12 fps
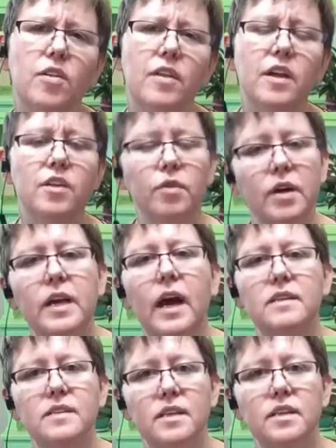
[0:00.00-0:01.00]
then you can
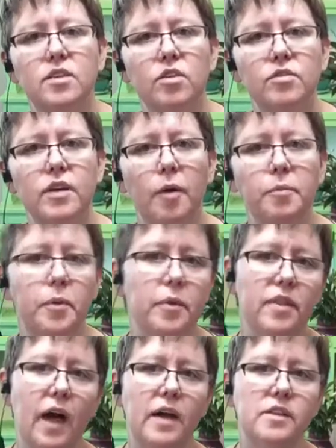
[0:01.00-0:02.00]
ask an adult to help you with
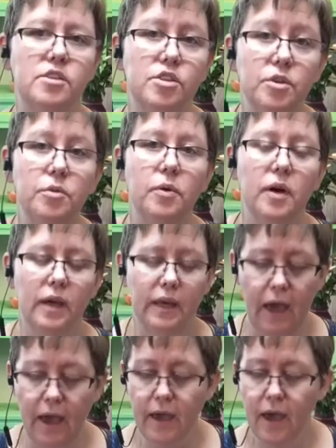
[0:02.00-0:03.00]
that too.
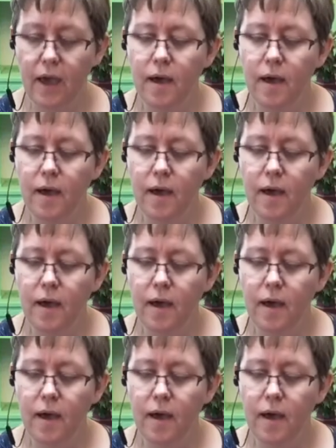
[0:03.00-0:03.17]
Okay?